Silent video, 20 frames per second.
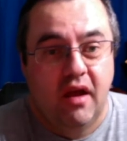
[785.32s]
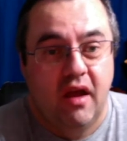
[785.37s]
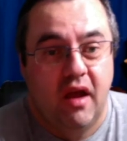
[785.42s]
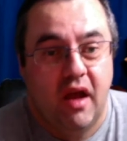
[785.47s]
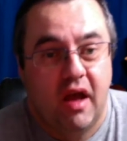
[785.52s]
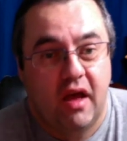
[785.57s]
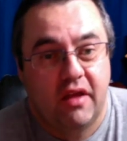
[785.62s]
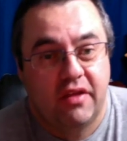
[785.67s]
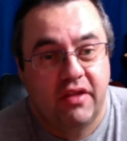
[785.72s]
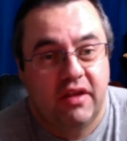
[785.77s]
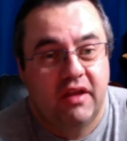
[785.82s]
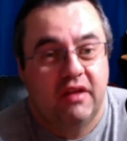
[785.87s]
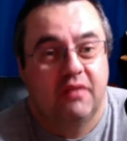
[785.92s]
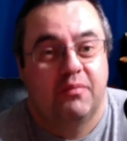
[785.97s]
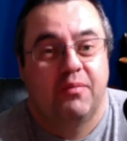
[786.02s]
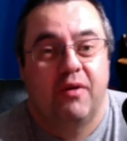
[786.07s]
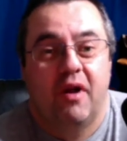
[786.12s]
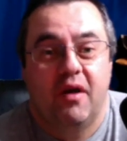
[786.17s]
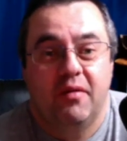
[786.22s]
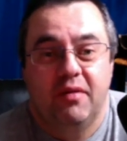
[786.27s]
I think
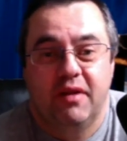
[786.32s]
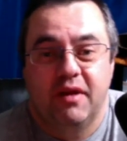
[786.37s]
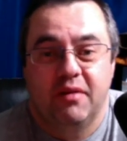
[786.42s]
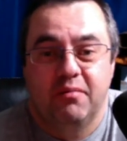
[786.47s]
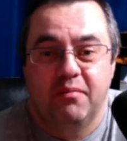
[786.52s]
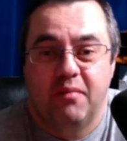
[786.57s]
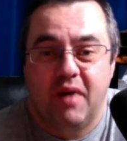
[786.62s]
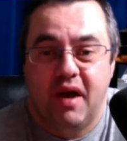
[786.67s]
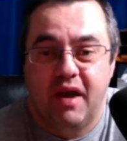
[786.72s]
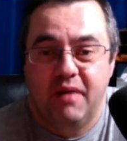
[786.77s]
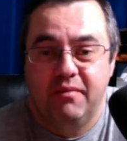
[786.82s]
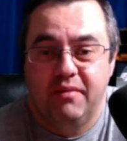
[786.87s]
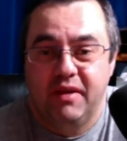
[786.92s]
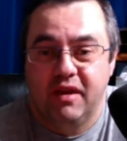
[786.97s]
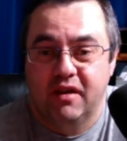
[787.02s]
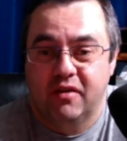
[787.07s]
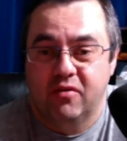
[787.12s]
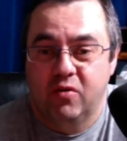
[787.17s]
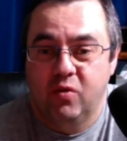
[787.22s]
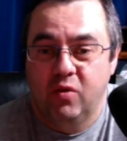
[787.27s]
probably might be a
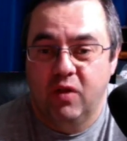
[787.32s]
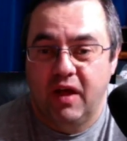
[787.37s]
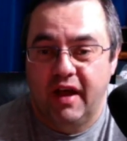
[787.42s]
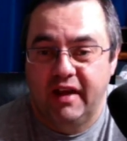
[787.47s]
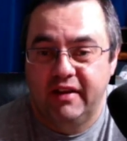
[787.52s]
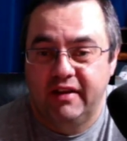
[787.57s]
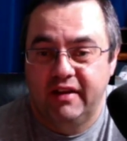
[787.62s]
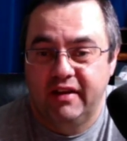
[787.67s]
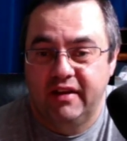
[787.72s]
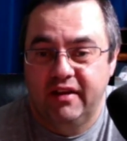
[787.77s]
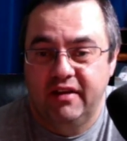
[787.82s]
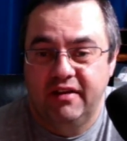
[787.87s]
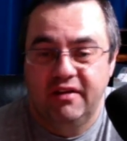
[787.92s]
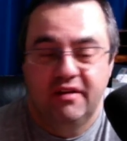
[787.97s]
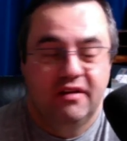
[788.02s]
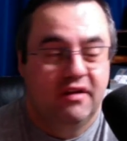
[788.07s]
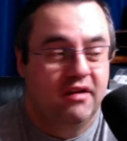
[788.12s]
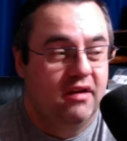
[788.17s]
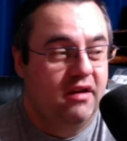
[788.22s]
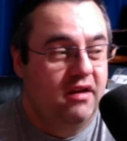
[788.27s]
cool idea
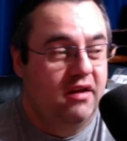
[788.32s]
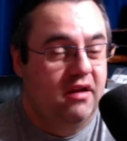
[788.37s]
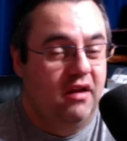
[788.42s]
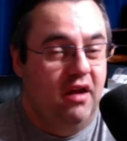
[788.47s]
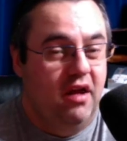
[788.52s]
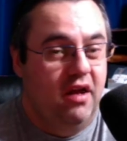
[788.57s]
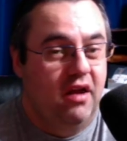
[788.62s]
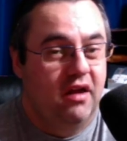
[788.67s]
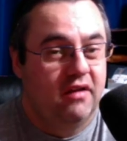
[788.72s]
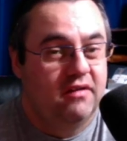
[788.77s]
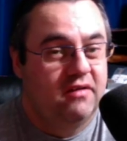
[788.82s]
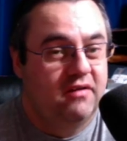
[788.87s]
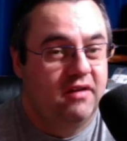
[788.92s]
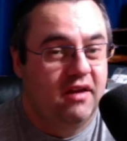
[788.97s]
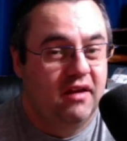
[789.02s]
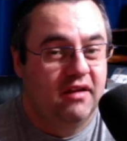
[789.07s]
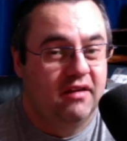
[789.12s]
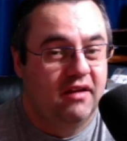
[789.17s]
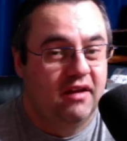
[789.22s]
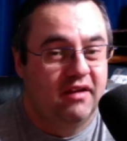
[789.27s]
to
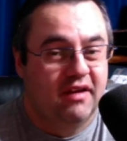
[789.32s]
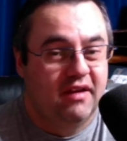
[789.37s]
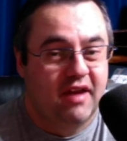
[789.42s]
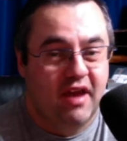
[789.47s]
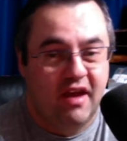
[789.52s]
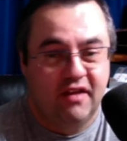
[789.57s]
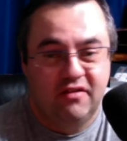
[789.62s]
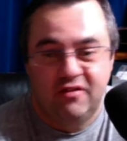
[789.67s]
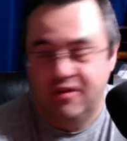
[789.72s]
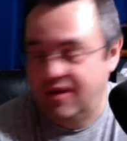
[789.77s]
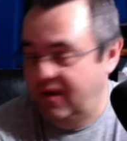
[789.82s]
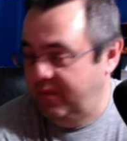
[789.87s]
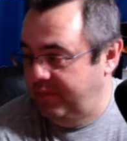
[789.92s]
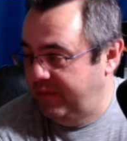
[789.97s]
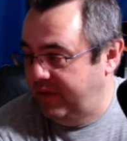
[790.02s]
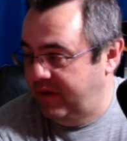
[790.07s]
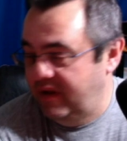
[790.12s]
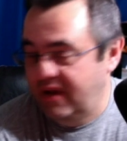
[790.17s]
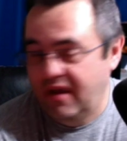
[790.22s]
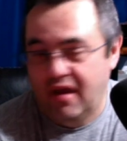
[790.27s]
get a ketchup,
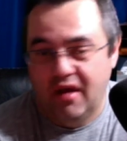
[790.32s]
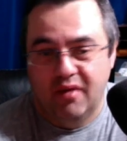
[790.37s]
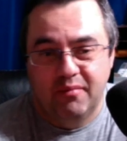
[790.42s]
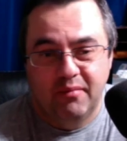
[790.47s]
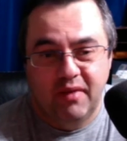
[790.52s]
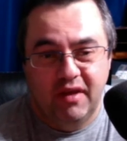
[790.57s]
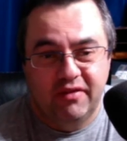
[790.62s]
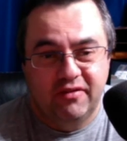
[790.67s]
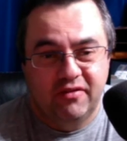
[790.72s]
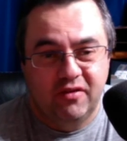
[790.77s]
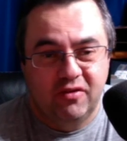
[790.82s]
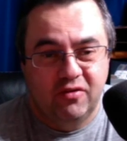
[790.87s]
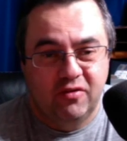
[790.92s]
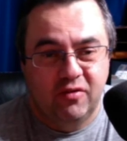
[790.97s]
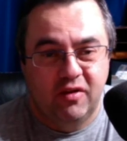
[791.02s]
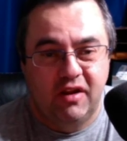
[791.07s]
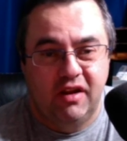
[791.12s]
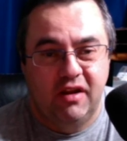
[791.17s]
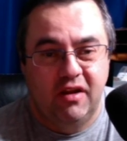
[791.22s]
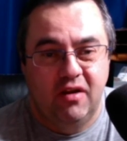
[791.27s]
a mustard
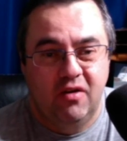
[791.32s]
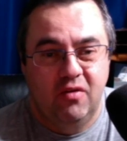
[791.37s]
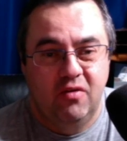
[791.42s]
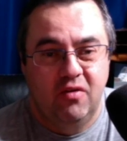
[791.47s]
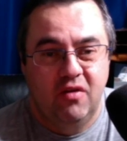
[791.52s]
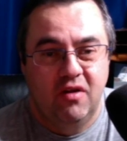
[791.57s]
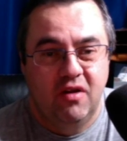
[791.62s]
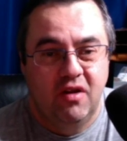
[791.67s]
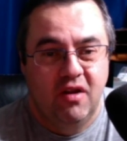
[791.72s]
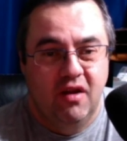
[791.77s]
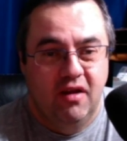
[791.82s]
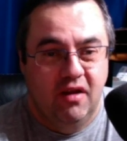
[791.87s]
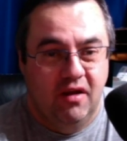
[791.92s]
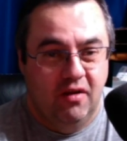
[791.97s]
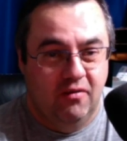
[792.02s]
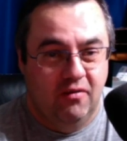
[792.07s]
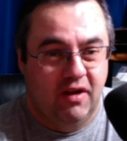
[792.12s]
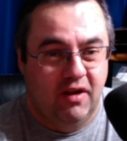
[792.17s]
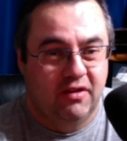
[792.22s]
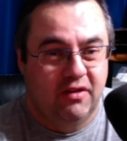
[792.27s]
Dorito, a
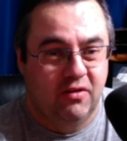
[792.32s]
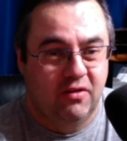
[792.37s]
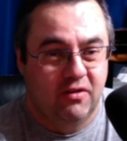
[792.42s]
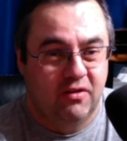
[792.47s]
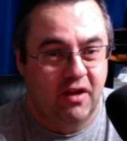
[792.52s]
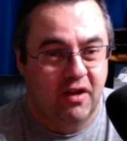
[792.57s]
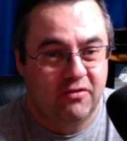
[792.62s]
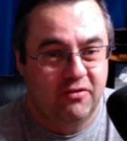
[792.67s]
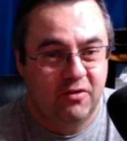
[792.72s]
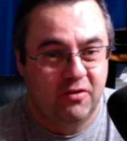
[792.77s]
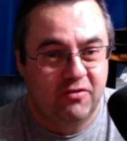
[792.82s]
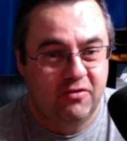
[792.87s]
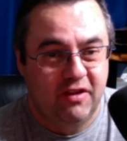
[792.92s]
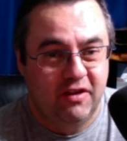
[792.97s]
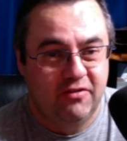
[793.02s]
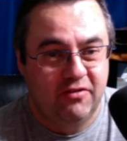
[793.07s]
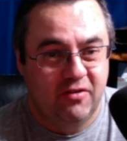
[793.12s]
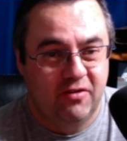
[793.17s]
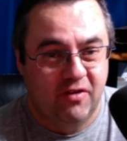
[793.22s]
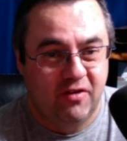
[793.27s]
regular nacho cheese
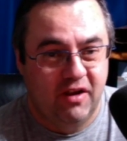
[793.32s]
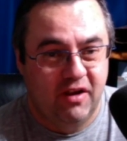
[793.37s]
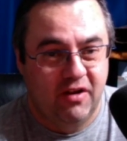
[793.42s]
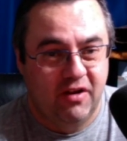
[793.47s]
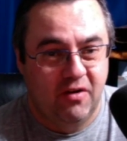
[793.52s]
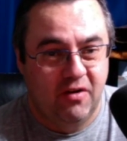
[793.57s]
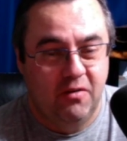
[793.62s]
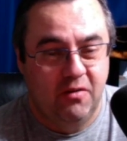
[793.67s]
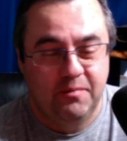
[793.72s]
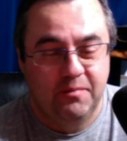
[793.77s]
Dorito,